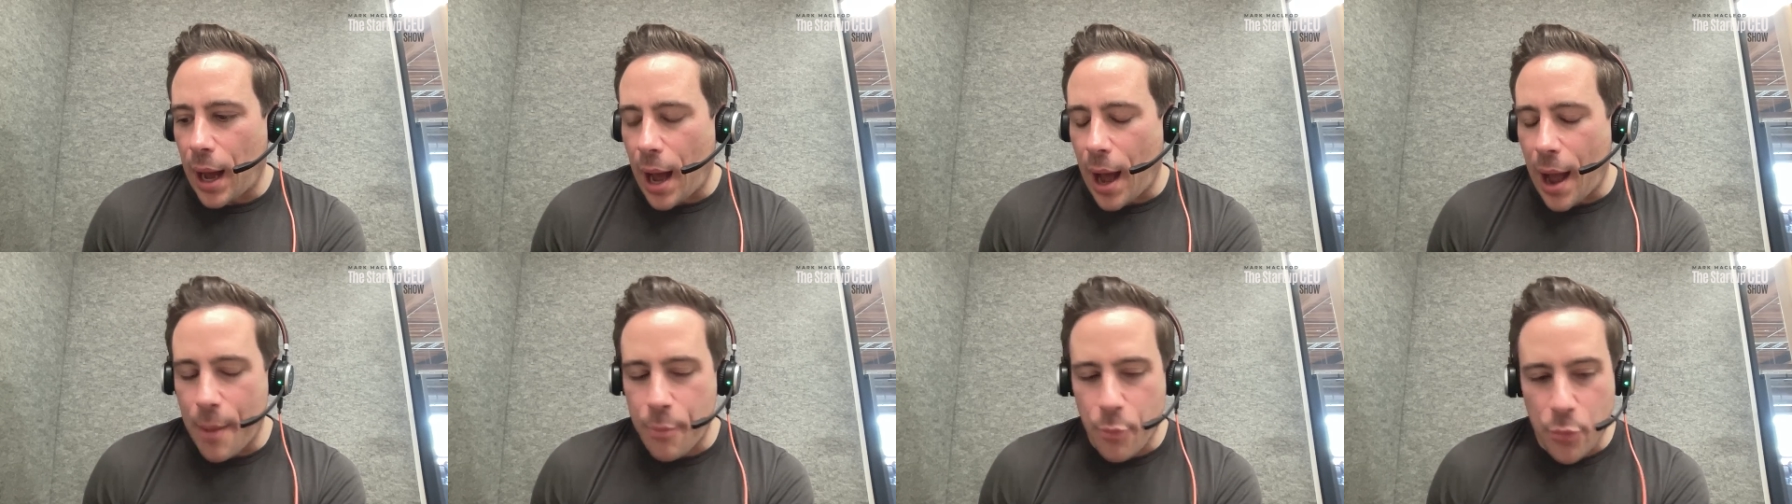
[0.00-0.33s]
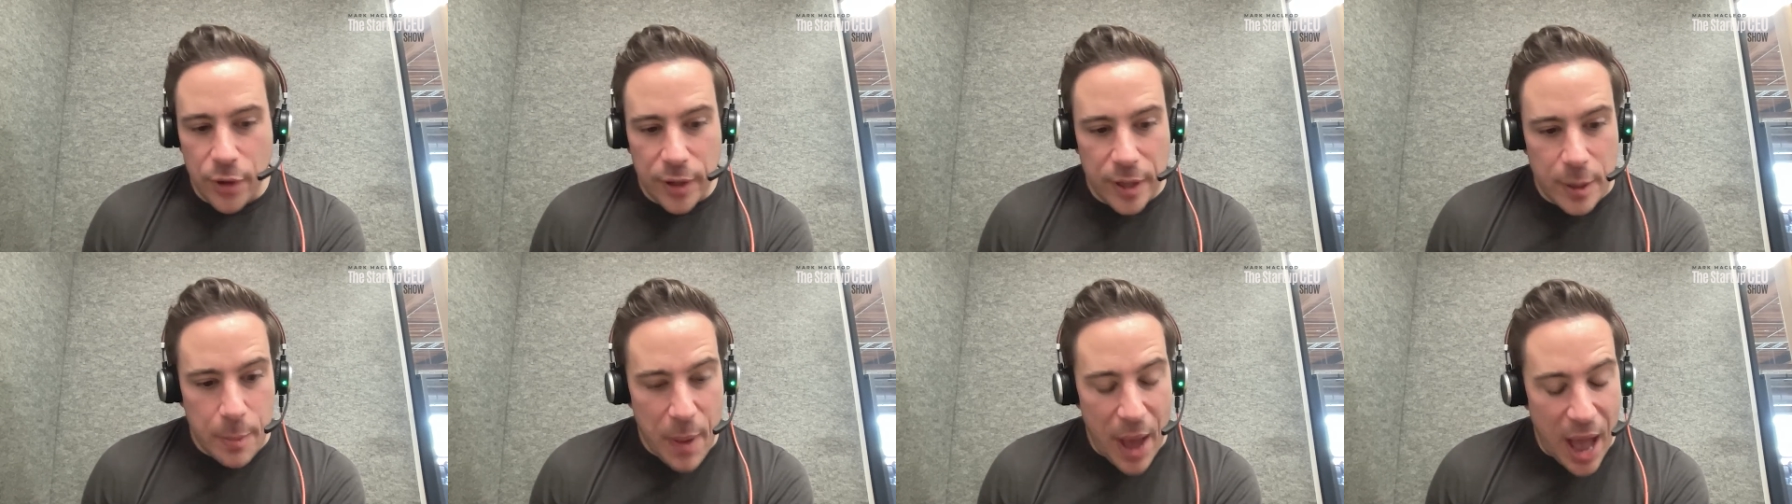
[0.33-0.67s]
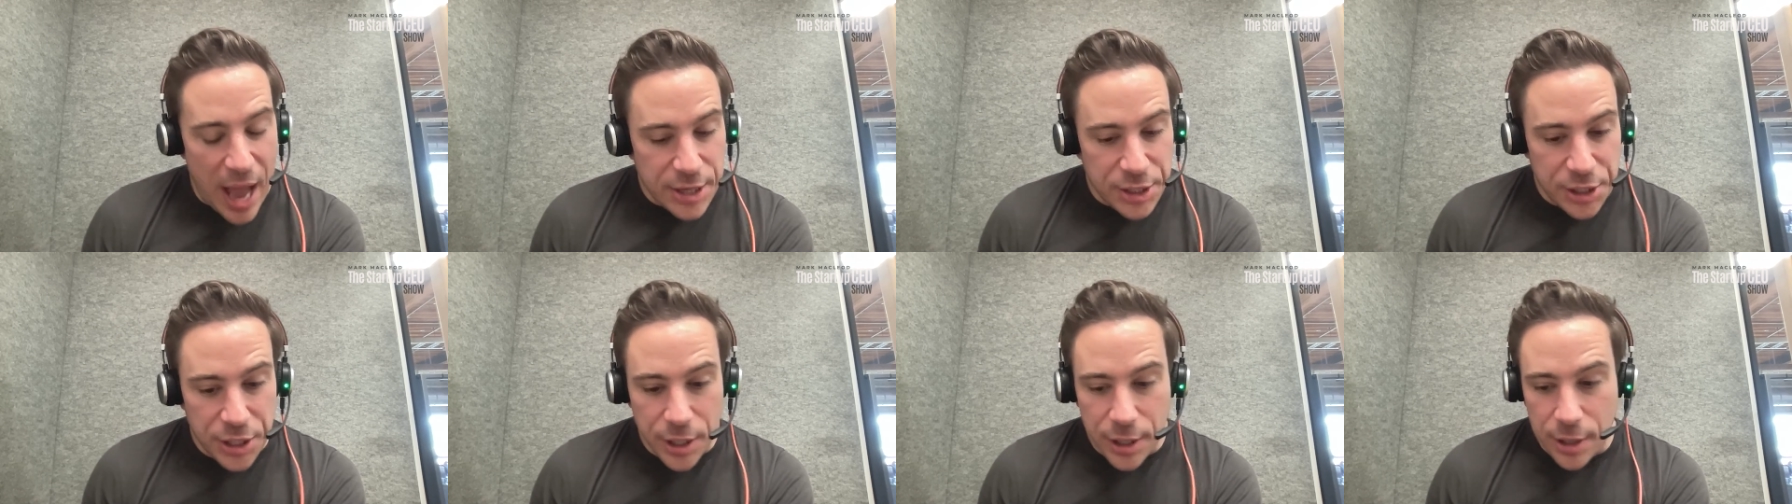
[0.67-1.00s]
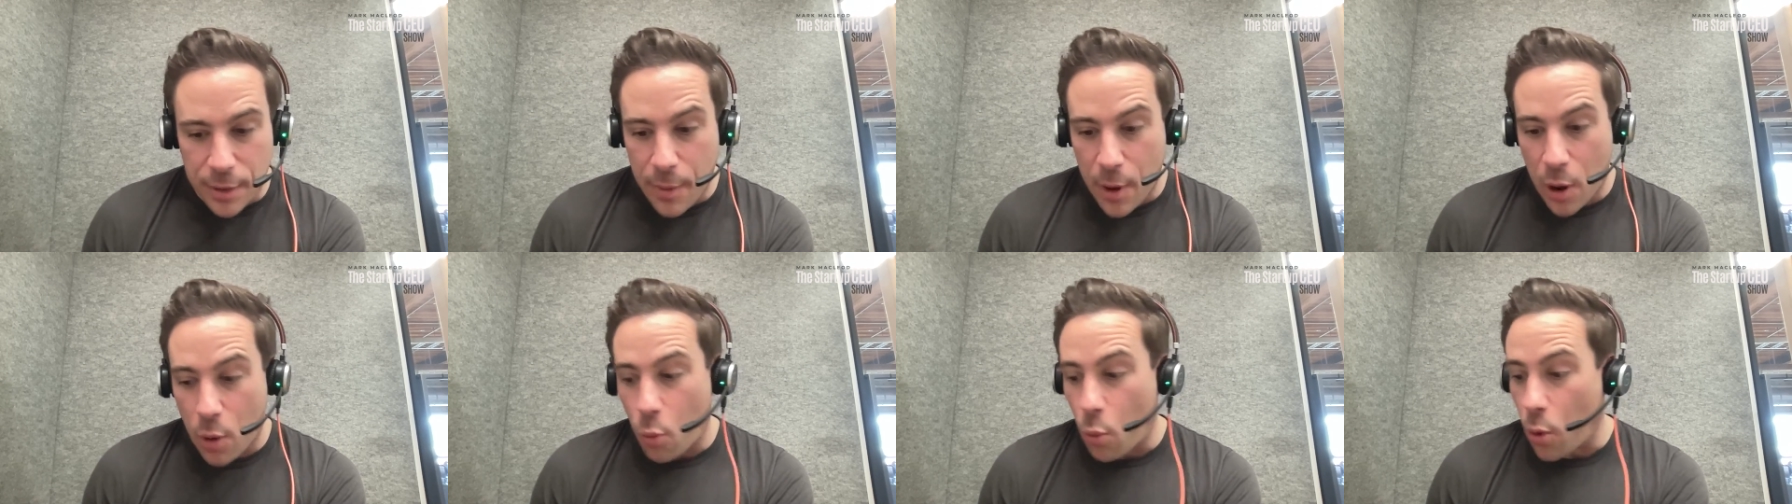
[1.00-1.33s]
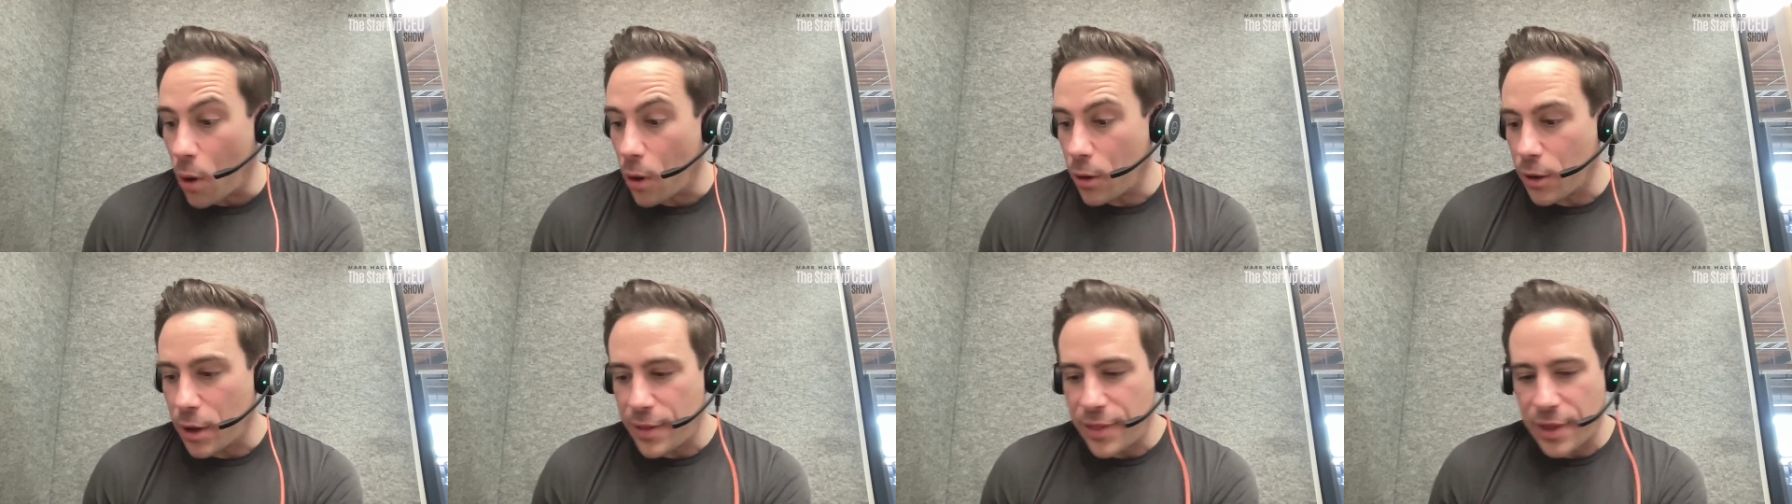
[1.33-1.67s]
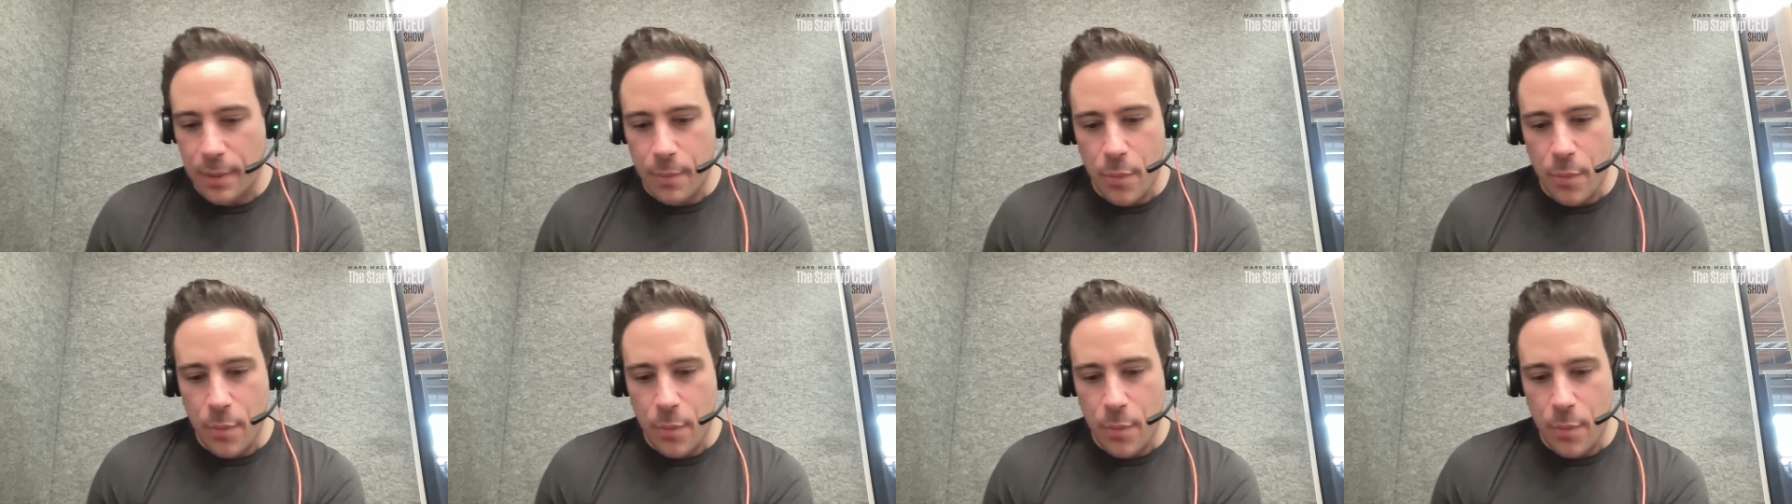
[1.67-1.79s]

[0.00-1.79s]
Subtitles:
I'm really passionate about work.